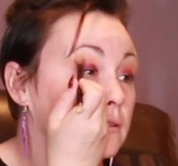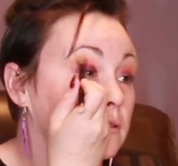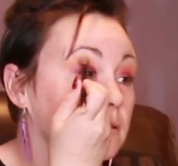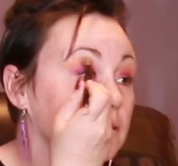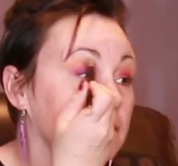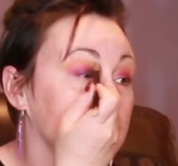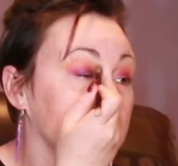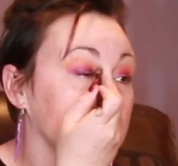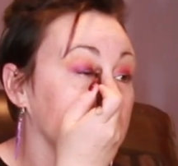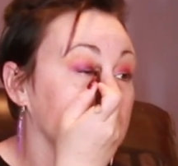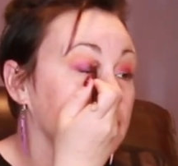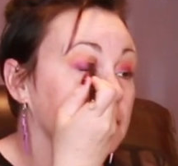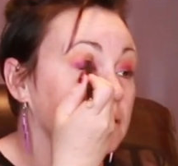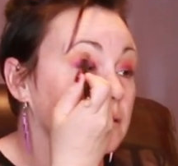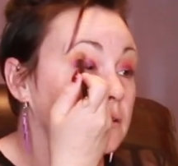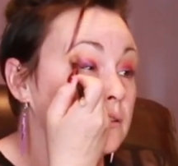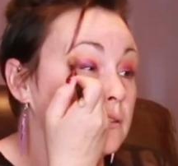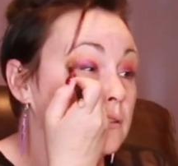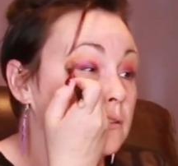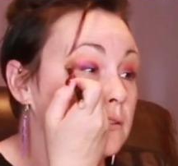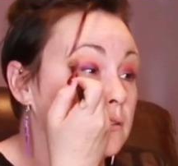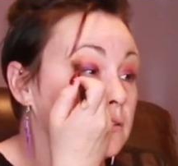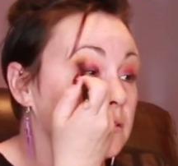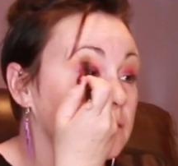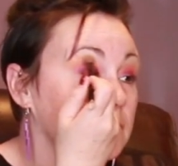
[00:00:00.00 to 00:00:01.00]
Just
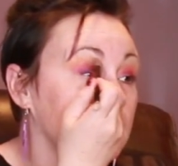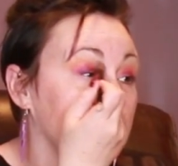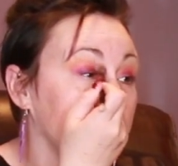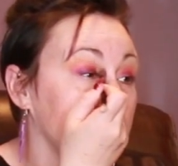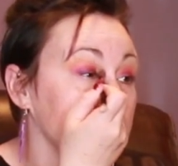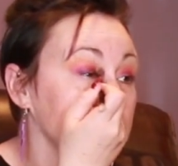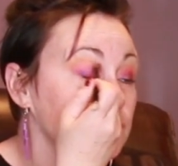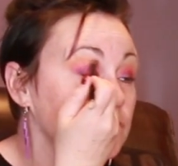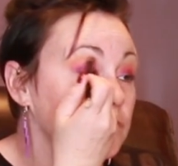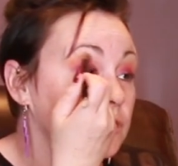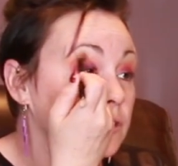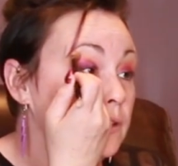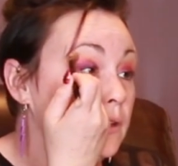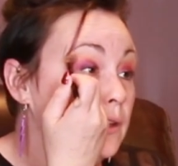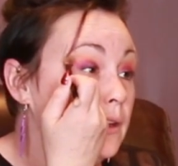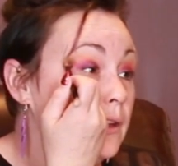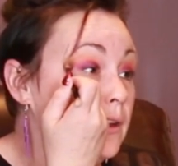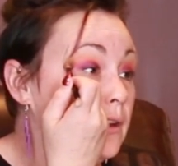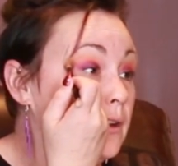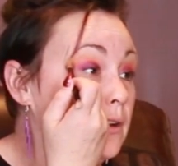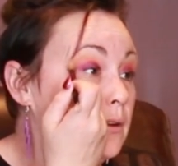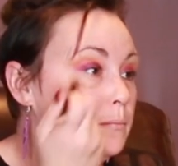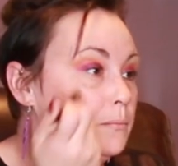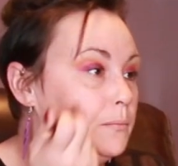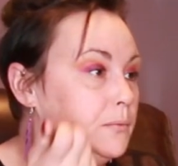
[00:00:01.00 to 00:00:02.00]
touching
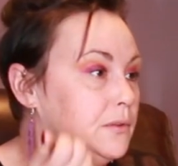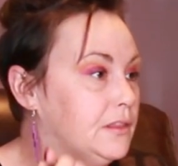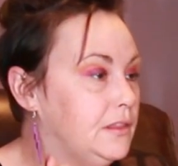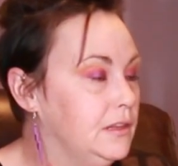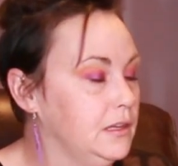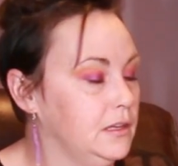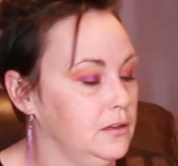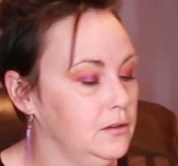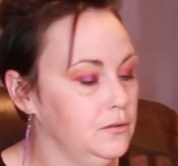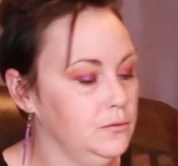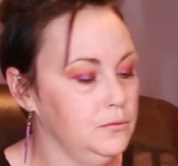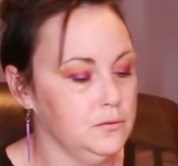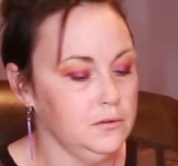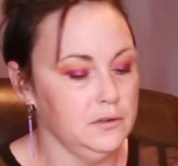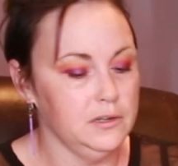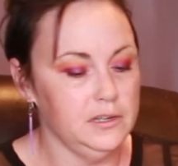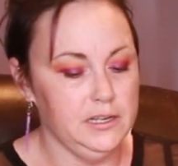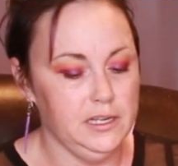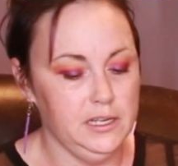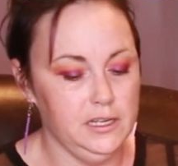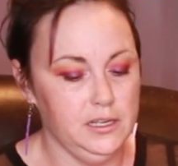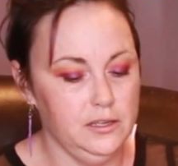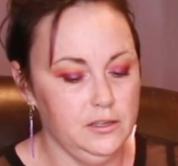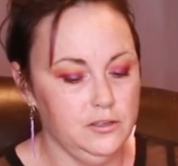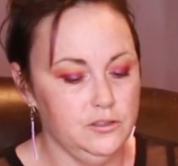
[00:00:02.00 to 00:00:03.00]
up the
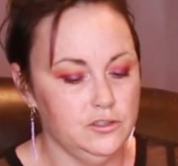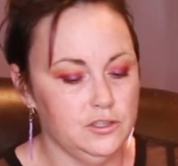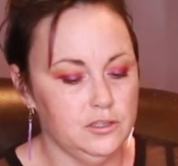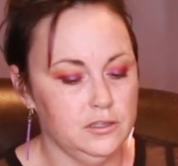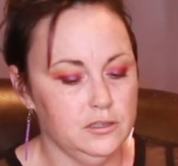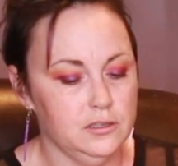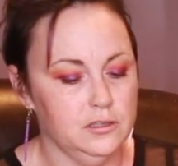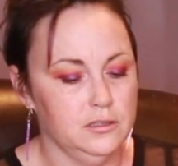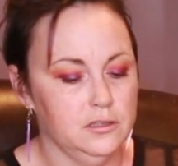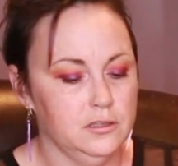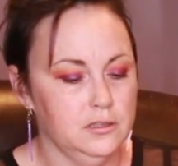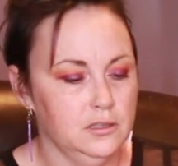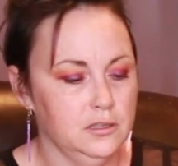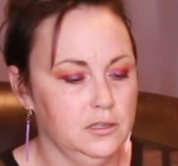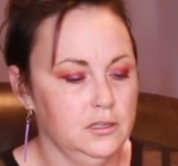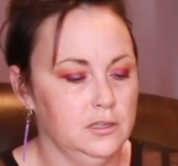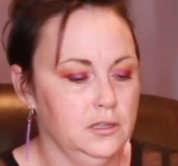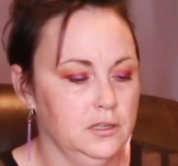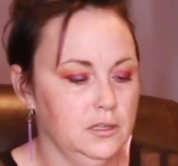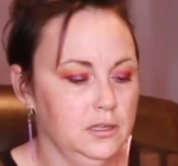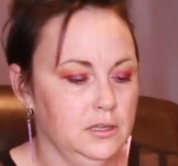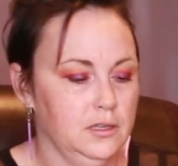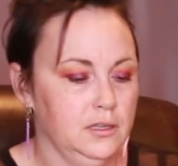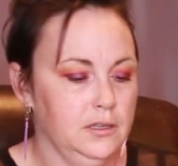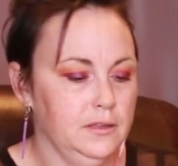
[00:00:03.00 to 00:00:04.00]
orange.
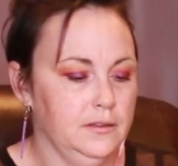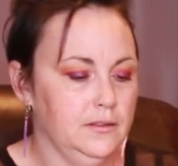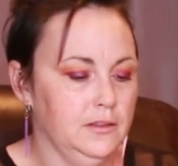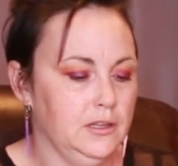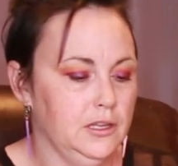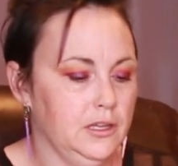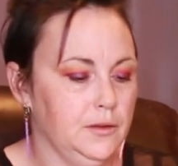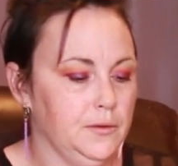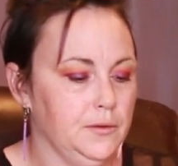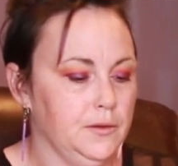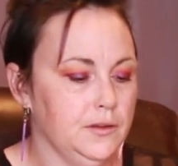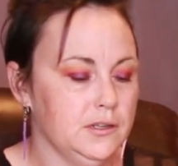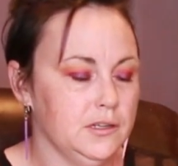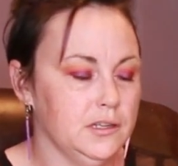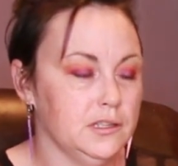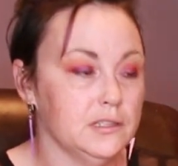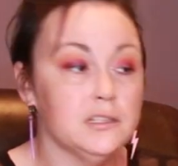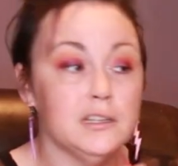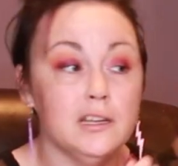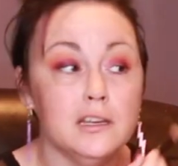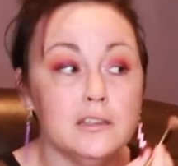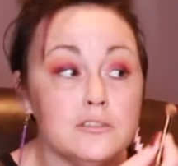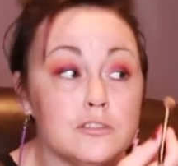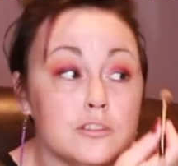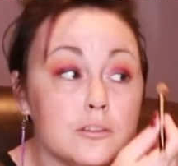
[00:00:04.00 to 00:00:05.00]
Then I'm gonna
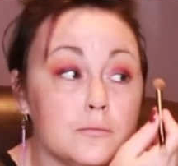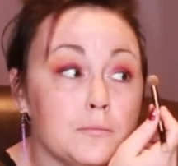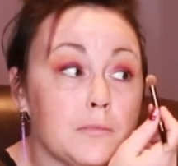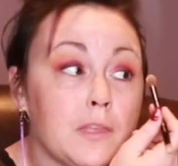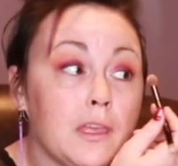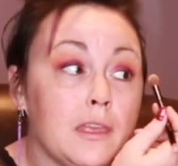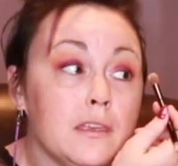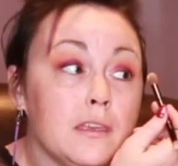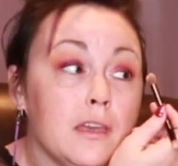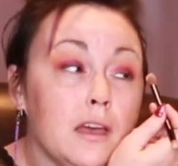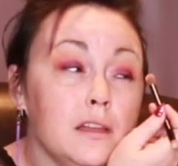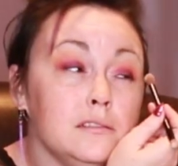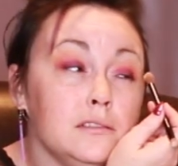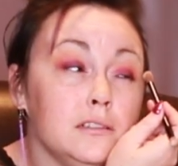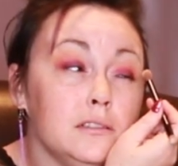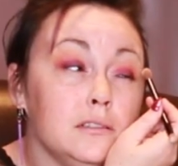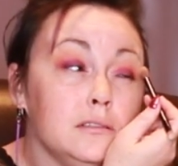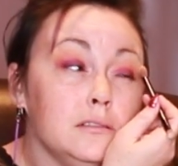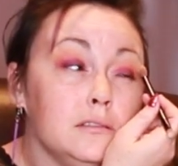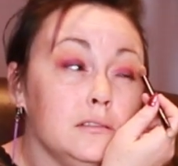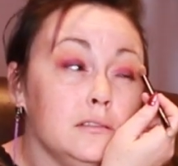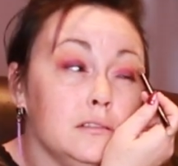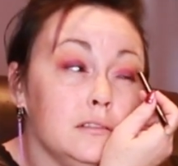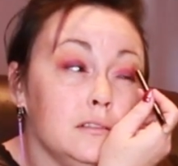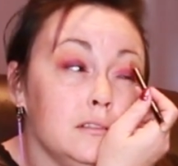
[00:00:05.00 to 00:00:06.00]
touch up the
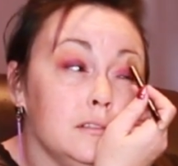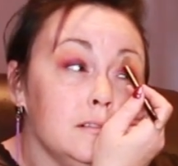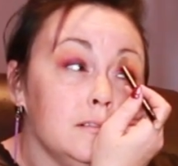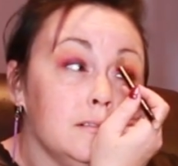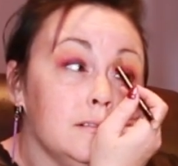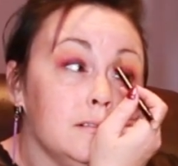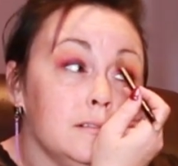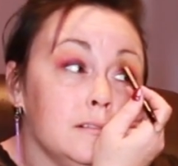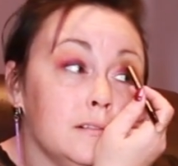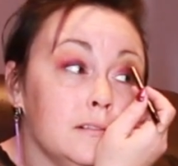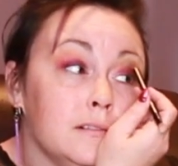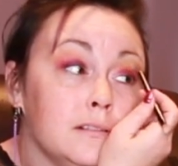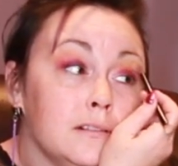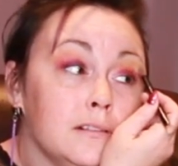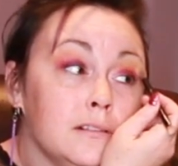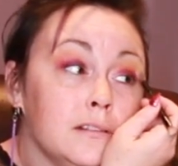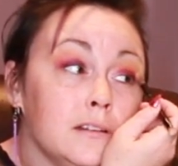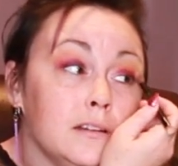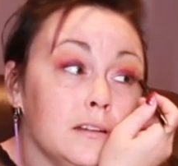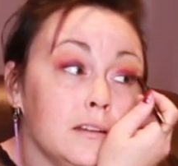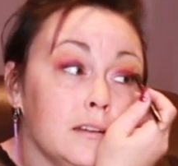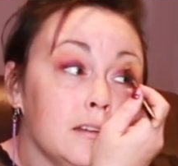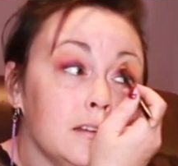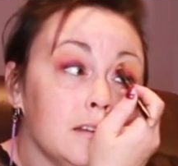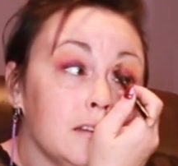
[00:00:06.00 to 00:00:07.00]
yellow.
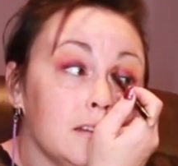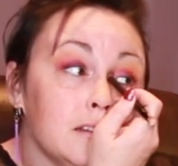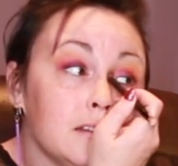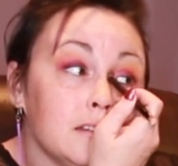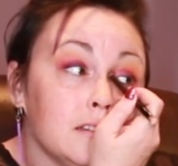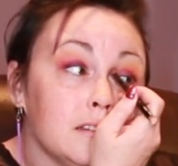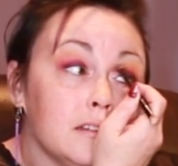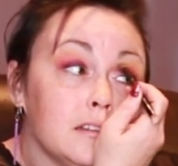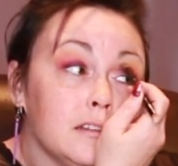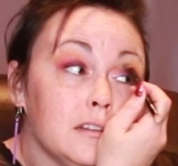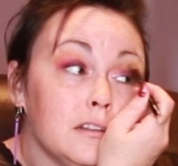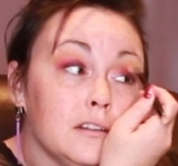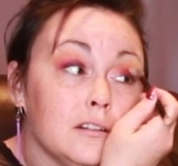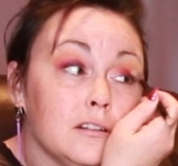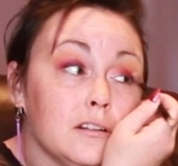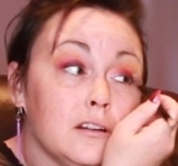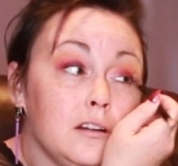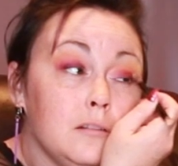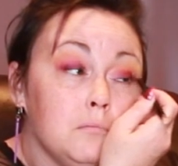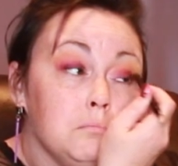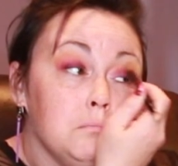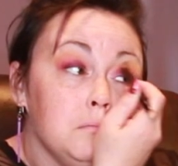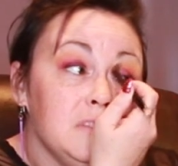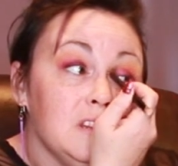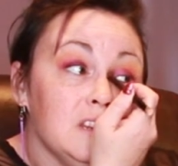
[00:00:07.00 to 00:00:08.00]
Get her
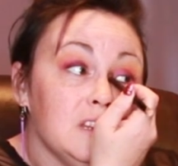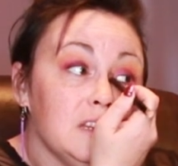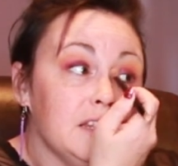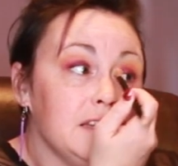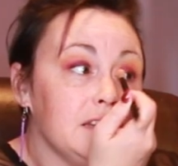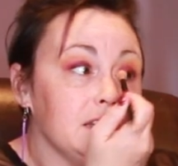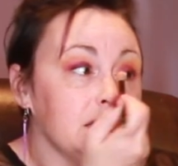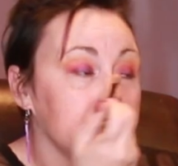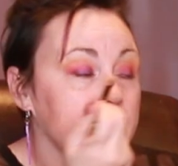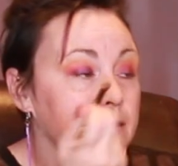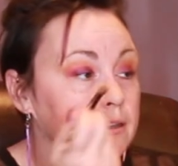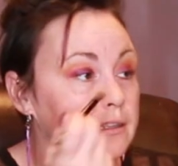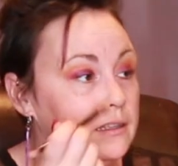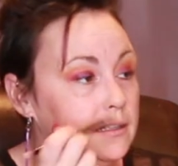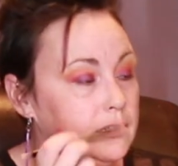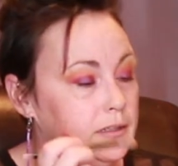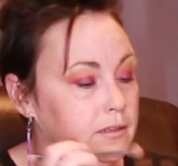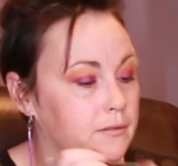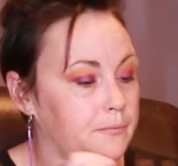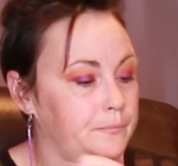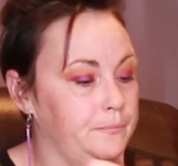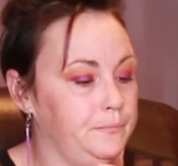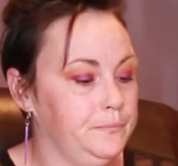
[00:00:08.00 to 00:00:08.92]
all blended in.